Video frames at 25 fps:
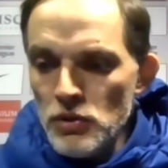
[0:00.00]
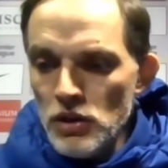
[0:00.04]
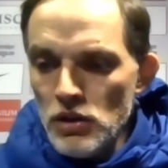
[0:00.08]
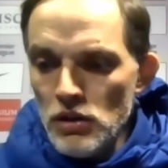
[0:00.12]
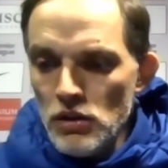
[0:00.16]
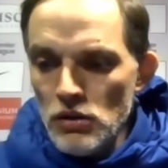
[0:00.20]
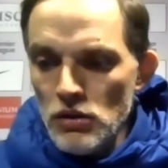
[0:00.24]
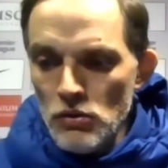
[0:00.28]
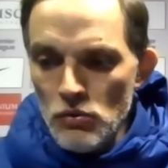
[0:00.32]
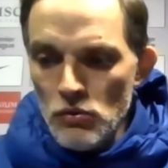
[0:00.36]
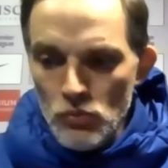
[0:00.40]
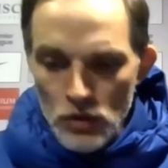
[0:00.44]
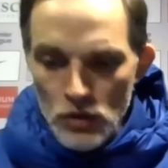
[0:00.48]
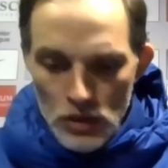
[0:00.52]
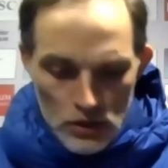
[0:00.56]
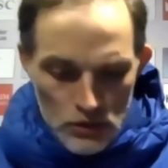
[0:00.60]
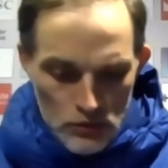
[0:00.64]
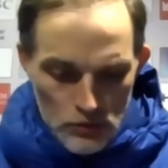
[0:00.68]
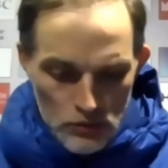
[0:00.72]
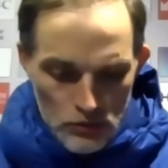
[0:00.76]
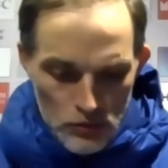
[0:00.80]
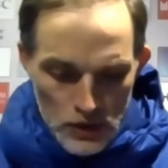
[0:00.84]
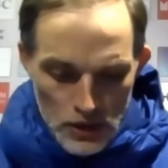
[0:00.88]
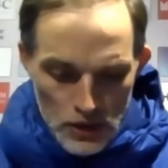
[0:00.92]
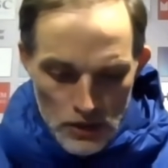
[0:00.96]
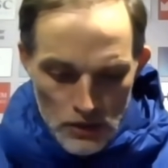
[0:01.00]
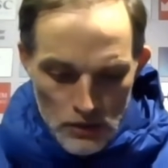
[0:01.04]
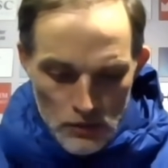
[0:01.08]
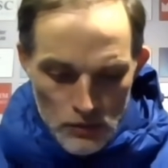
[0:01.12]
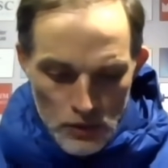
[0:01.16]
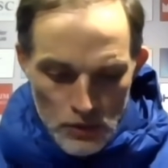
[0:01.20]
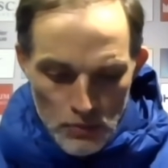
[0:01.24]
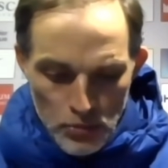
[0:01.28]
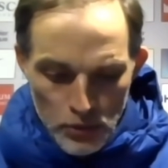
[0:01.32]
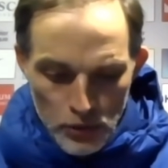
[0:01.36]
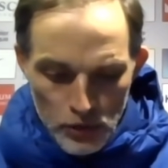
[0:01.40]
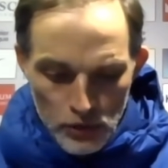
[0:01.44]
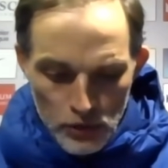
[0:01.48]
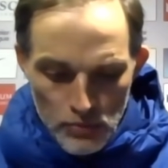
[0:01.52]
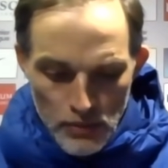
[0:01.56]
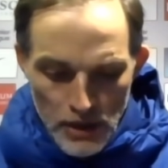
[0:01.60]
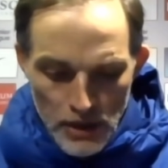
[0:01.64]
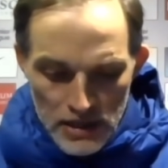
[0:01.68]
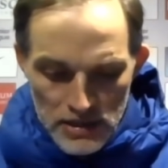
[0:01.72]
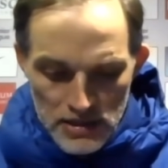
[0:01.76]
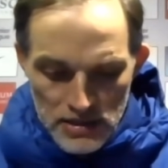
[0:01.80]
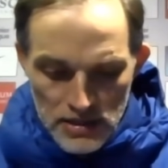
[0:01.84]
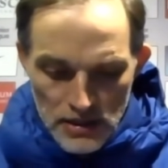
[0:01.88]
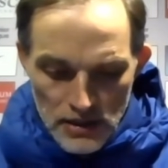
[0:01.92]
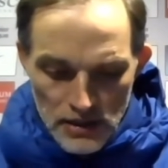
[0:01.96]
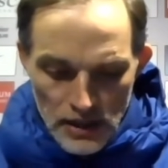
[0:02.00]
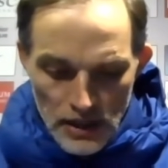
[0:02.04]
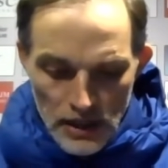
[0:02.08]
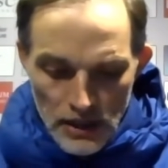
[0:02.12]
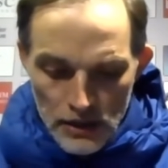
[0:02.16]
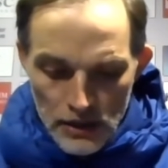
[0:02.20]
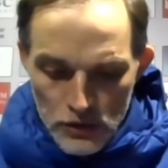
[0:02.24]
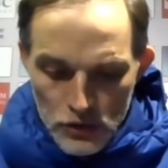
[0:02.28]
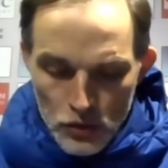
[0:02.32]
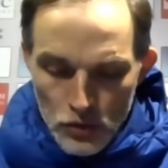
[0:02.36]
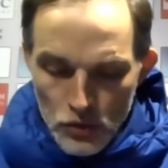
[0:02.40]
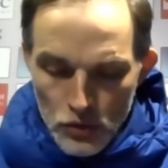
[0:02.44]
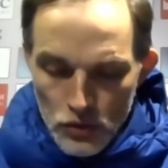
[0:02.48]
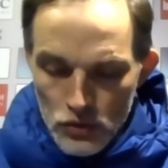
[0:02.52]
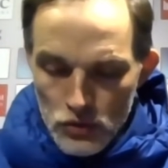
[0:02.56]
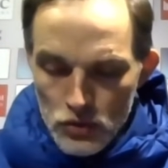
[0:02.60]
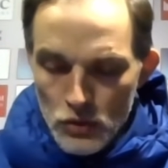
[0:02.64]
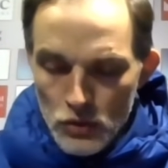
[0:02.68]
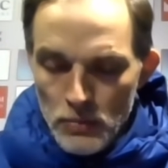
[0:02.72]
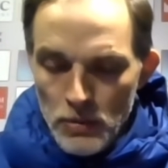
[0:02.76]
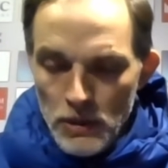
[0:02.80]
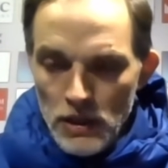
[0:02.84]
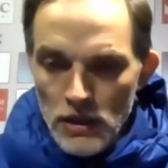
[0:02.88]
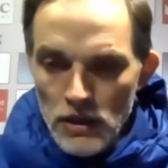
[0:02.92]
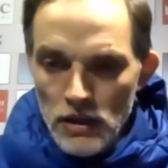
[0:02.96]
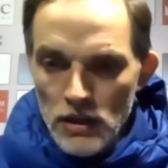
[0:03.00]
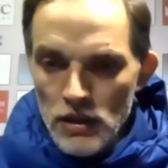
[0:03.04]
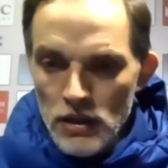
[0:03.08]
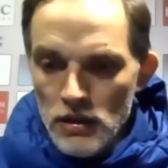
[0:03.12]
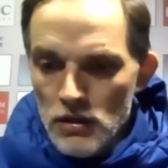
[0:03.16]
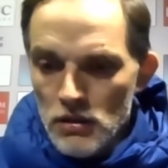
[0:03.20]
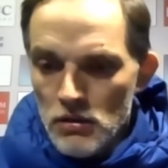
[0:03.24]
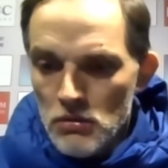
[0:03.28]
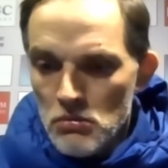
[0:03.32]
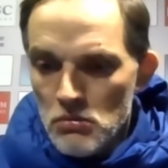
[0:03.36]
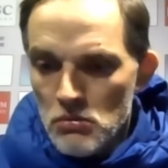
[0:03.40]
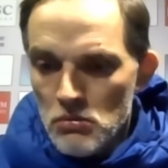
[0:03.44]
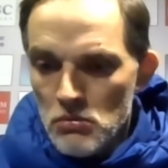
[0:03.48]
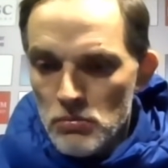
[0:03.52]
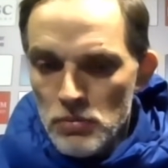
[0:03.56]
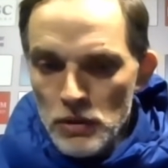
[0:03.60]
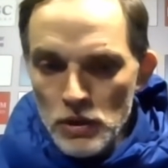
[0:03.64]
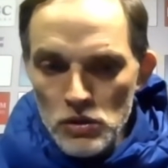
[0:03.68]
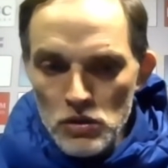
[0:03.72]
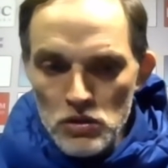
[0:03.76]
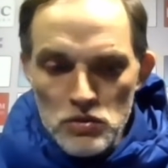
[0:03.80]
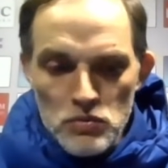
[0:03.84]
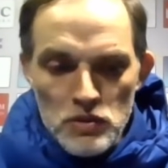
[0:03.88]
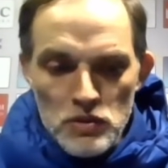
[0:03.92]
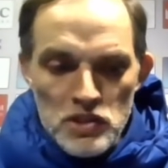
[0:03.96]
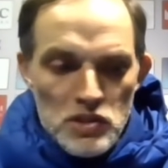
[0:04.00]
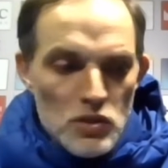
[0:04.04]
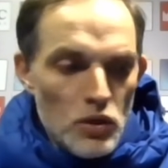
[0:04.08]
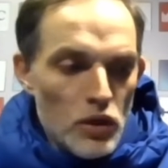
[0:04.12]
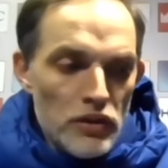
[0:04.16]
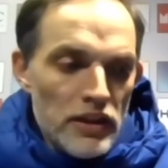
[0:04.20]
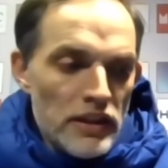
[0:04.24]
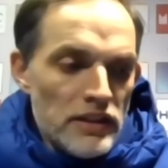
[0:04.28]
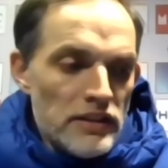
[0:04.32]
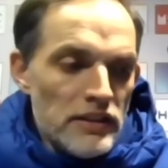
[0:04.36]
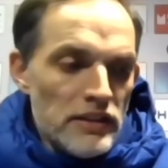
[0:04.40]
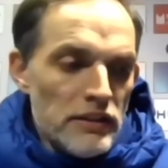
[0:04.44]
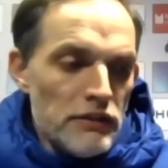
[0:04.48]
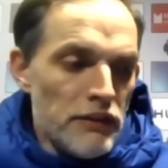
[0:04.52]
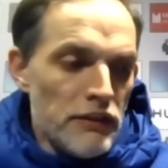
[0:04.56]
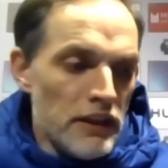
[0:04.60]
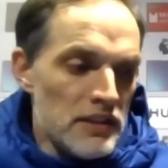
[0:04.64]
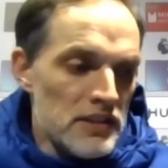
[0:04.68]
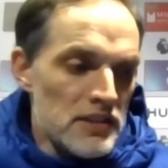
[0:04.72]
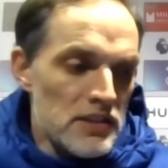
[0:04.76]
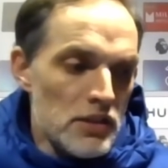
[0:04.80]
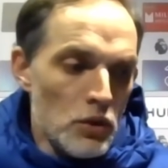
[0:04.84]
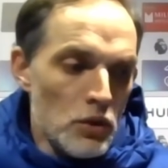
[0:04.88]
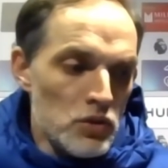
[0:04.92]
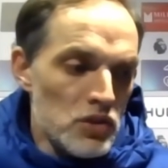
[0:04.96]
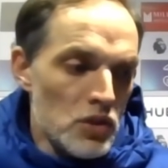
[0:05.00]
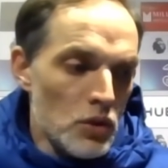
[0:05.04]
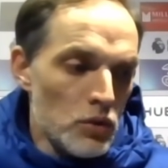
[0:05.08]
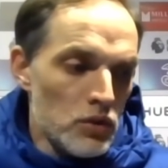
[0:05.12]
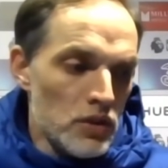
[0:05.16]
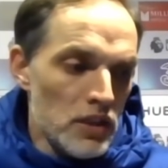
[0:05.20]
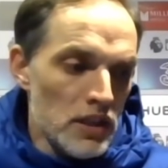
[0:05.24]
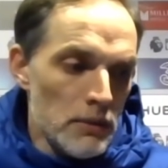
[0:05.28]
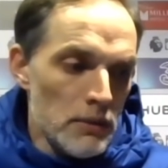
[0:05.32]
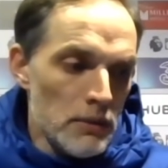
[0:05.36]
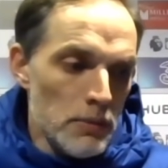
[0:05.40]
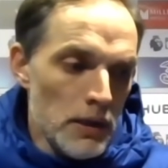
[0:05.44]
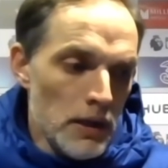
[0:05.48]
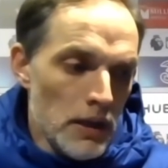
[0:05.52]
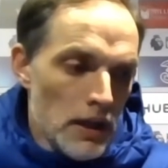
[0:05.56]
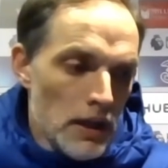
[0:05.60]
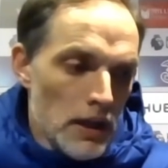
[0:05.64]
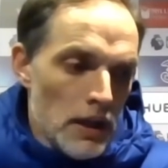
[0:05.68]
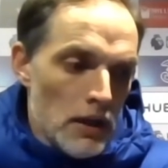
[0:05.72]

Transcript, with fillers: We put Mason there to be because we saw they defend so deep,